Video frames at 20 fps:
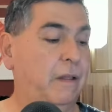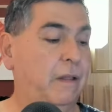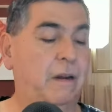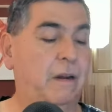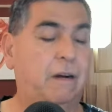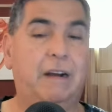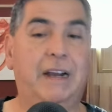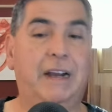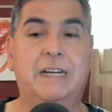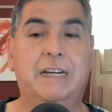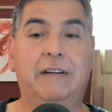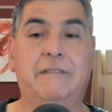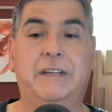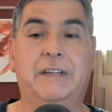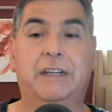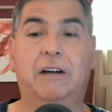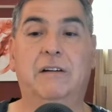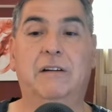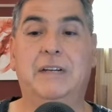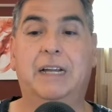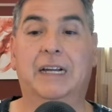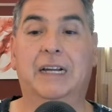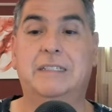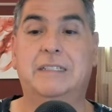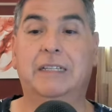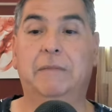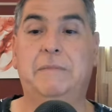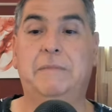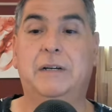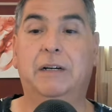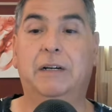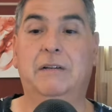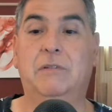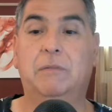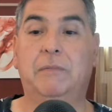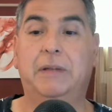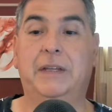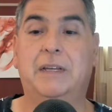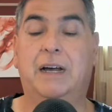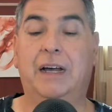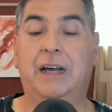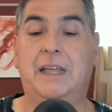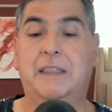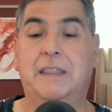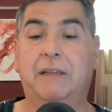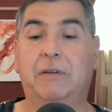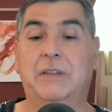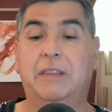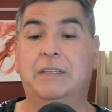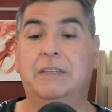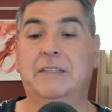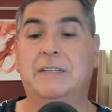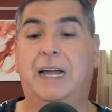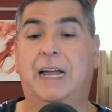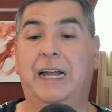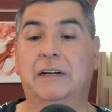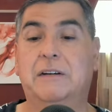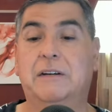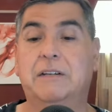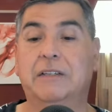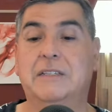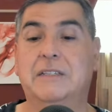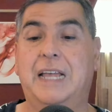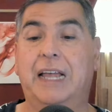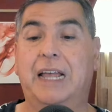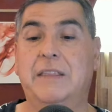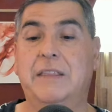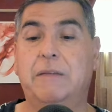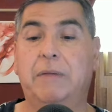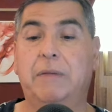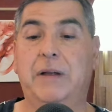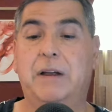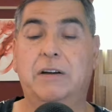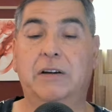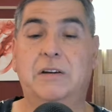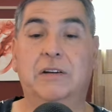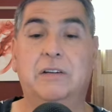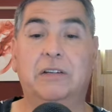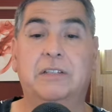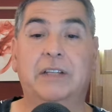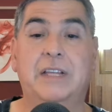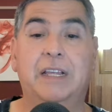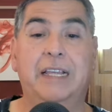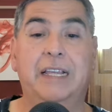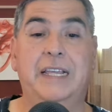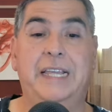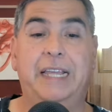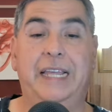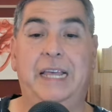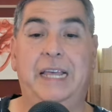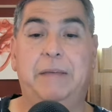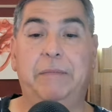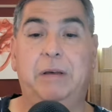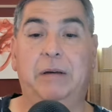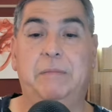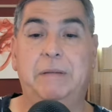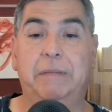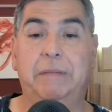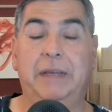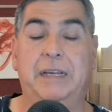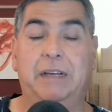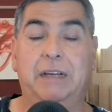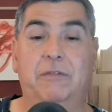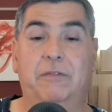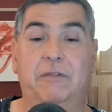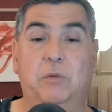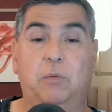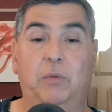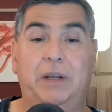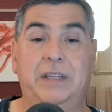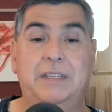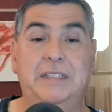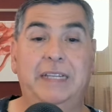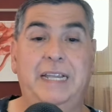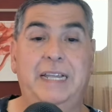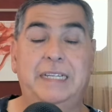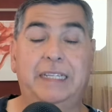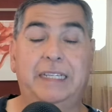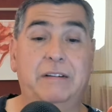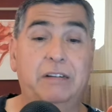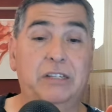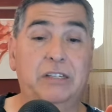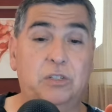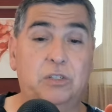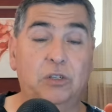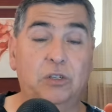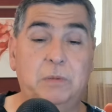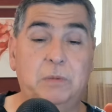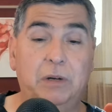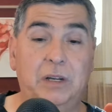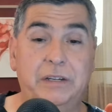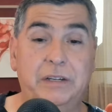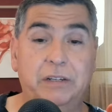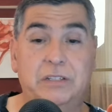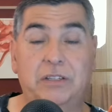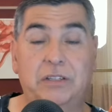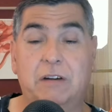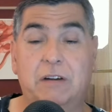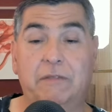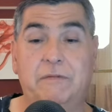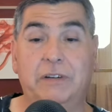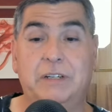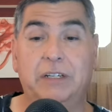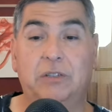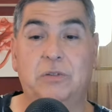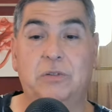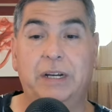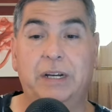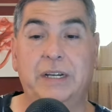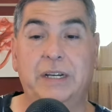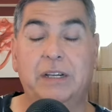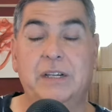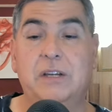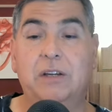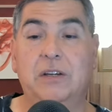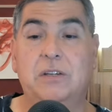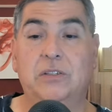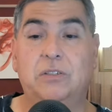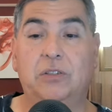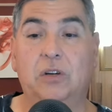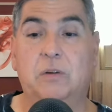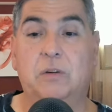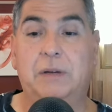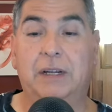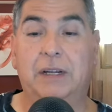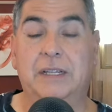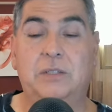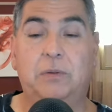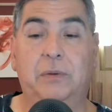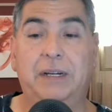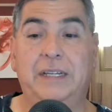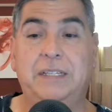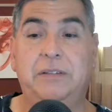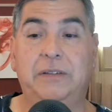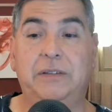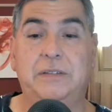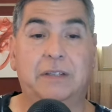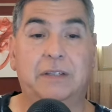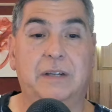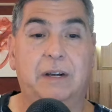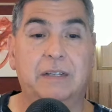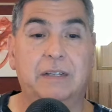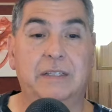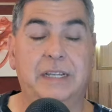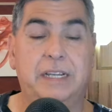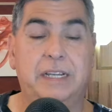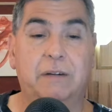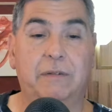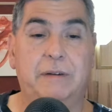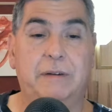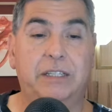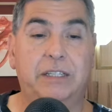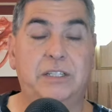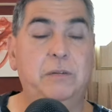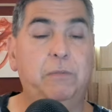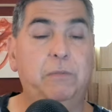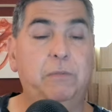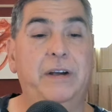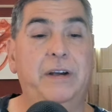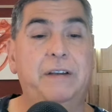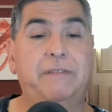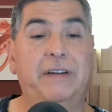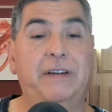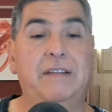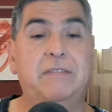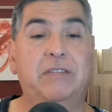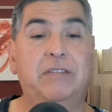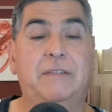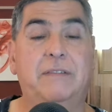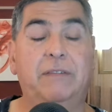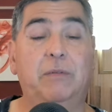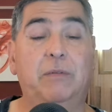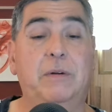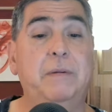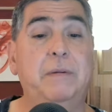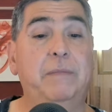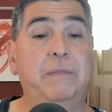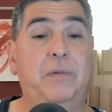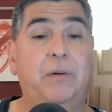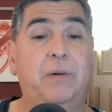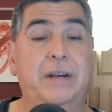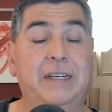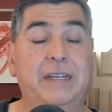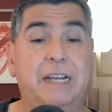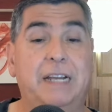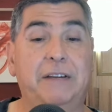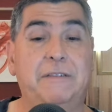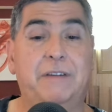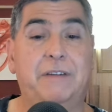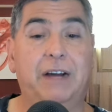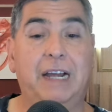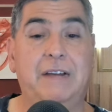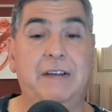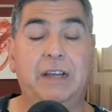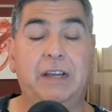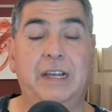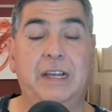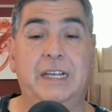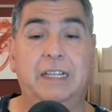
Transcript: All right, here we go. Next up here will be on with the Tigers and the Mariners. MLB pick for Wednesday. Tarik Skubal, your starter for Detroit. Skubal, 22 starts, ERA 2.57, whip up 0.95.